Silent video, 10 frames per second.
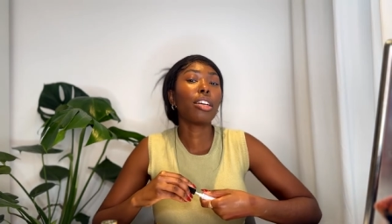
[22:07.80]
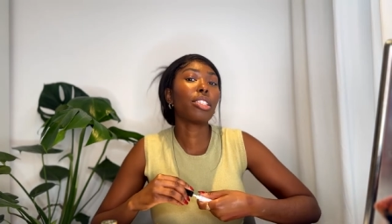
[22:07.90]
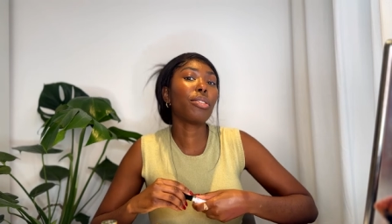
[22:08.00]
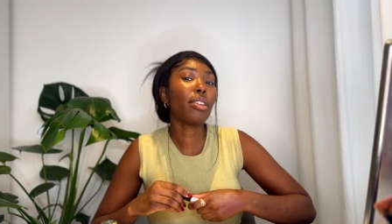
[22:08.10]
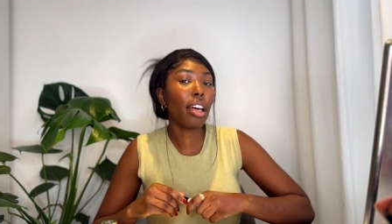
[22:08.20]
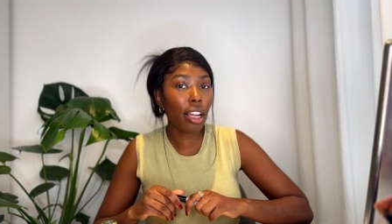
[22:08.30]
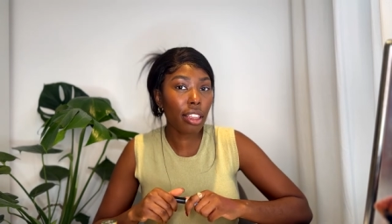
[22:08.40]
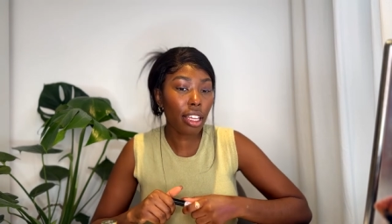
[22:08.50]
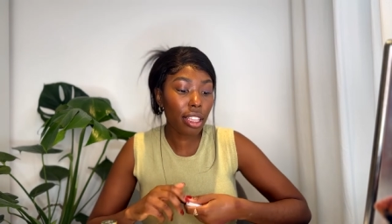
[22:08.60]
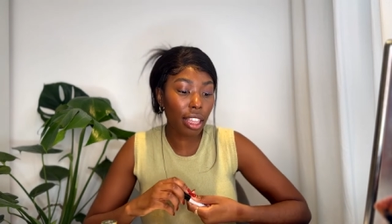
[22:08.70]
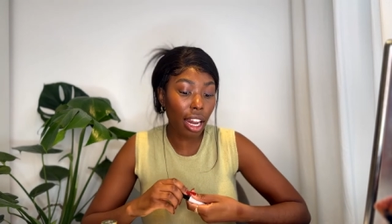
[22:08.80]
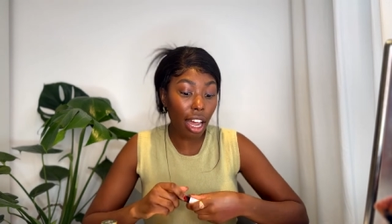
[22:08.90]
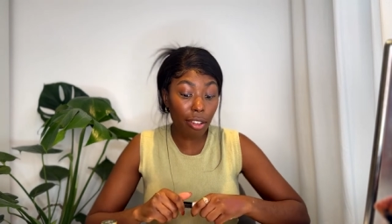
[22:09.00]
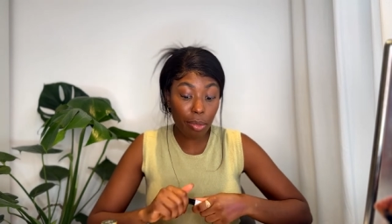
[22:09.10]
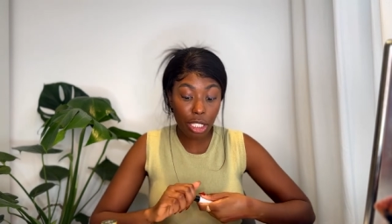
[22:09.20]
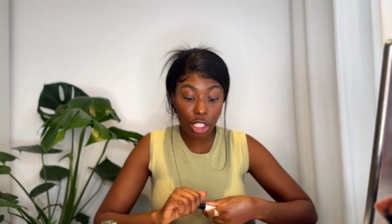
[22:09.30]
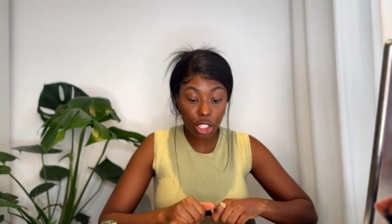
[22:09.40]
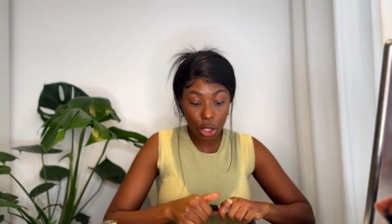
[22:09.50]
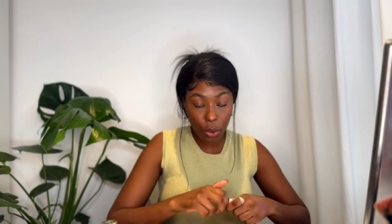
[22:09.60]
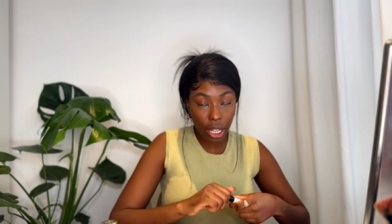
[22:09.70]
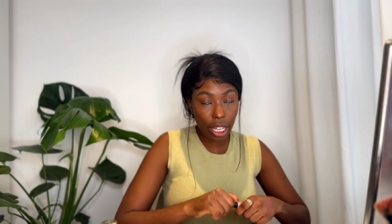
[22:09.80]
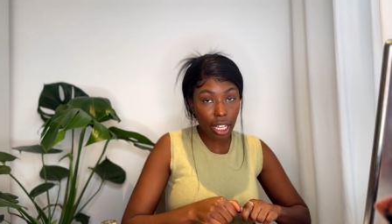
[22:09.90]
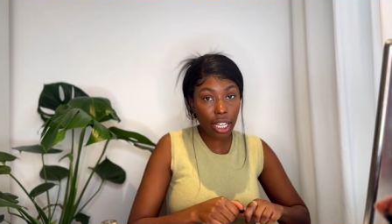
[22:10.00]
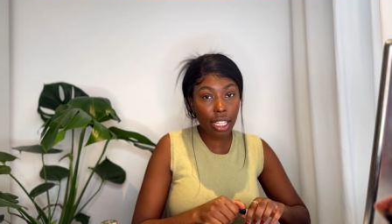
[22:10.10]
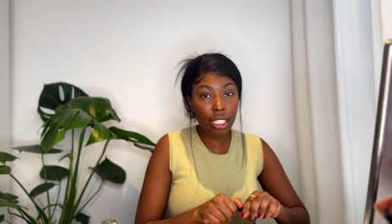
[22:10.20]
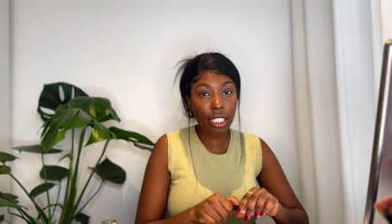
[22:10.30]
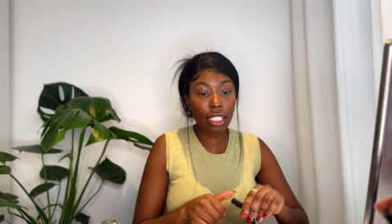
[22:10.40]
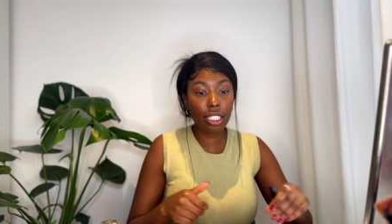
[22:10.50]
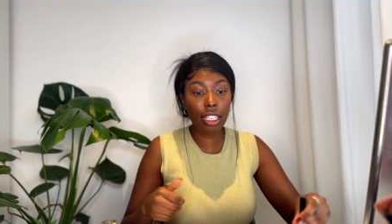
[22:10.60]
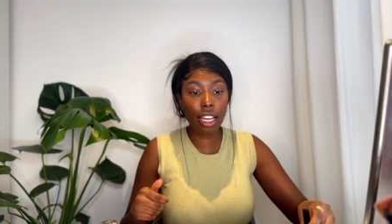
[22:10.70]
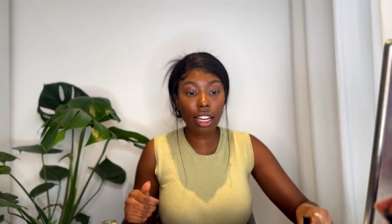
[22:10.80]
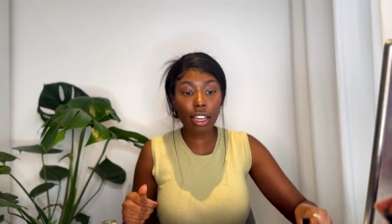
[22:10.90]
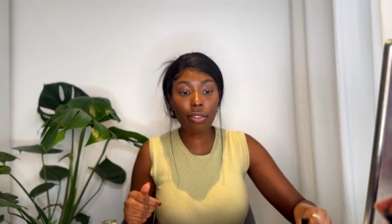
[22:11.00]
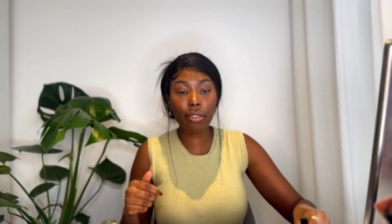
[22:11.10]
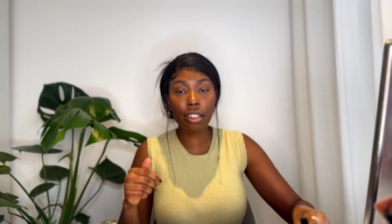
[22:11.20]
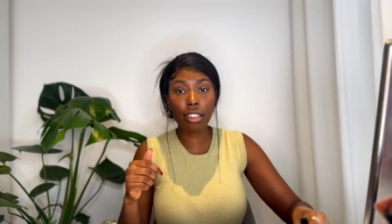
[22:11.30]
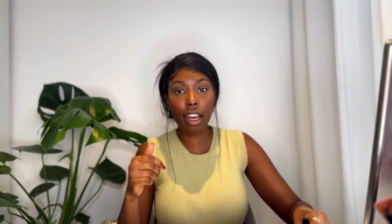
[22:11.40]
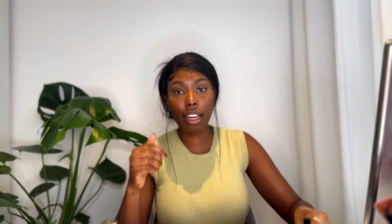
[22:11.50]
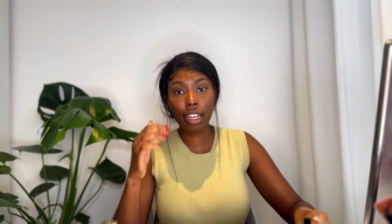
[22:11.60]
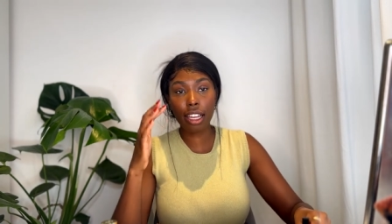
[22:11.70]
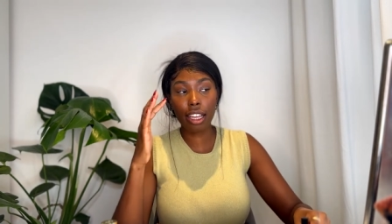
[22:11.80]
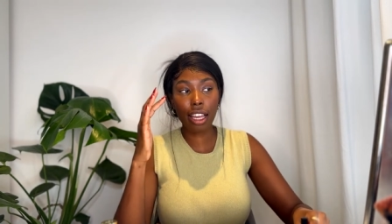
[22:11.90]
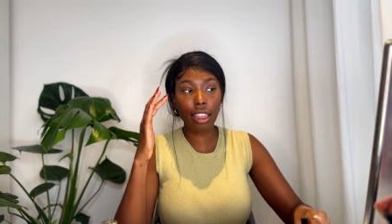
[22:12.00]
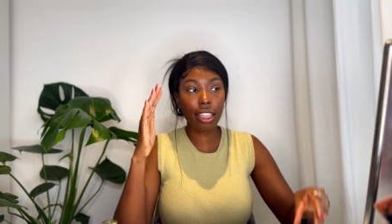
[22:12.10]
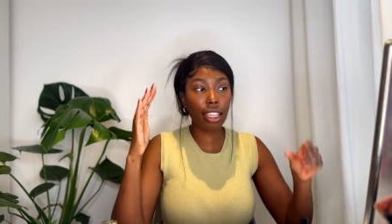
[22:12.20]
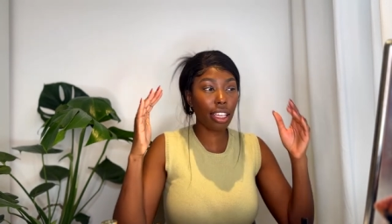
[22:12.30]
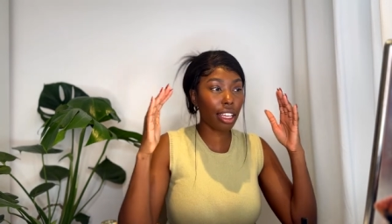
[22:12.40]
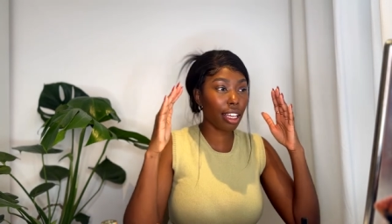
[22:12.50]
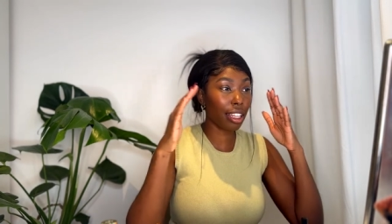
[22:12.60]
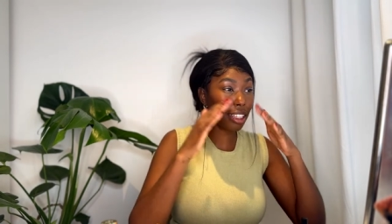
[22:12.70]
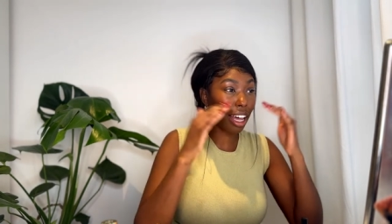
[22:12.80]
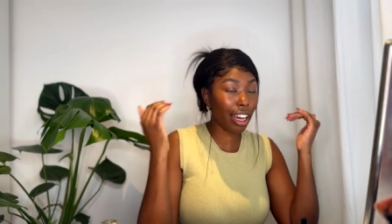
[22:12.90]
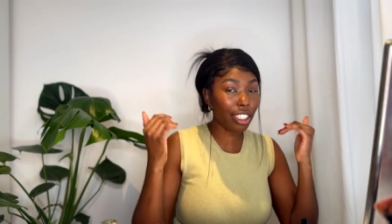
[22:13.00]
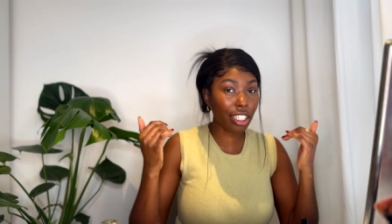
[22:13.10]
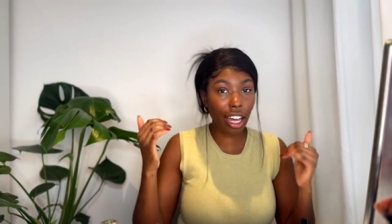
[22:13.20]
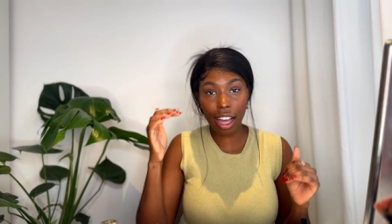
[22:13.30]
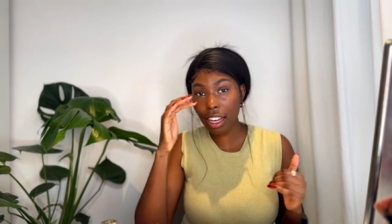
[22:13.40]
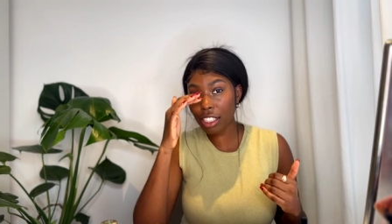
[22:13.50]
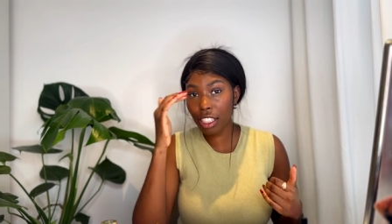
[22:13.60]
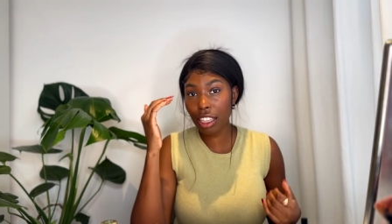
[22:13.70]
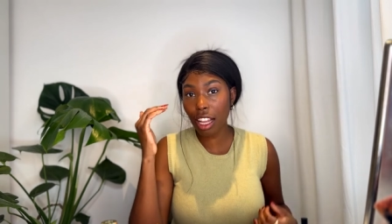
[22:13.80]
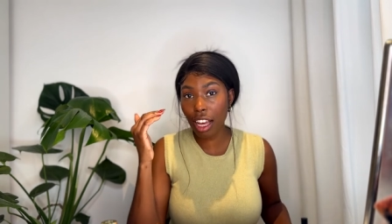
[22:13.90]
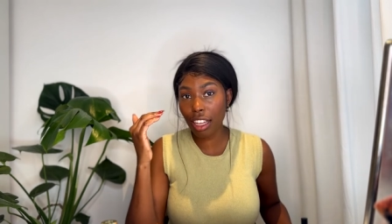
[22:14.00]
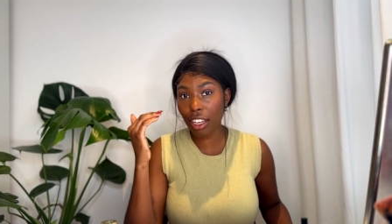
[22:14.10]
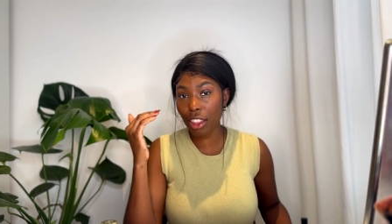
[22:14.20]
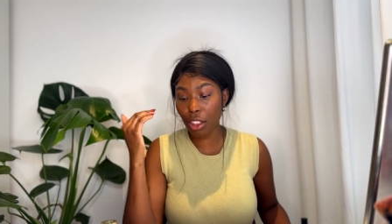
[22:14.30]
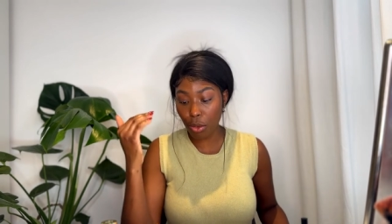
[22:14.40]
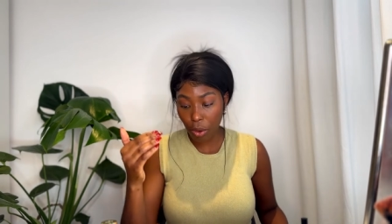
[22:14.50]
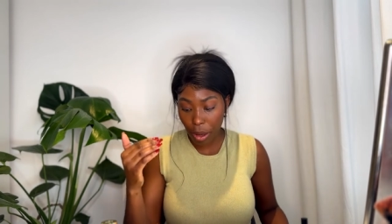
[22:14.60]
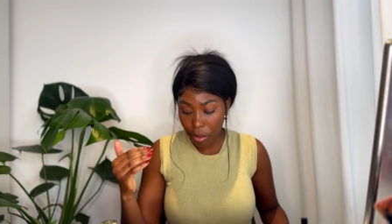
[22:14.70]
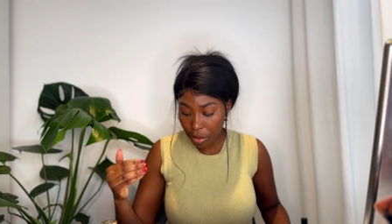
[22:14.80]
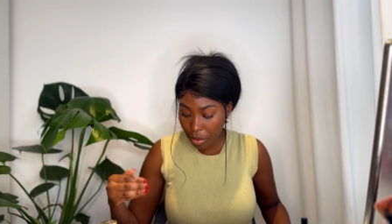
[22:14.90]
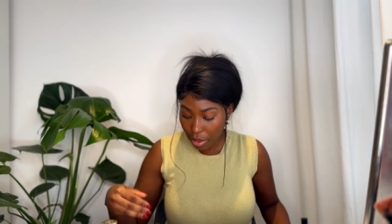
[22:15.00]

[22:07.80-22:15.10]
So another thing that I've been doing is instead of lining the lash, I actually line the rim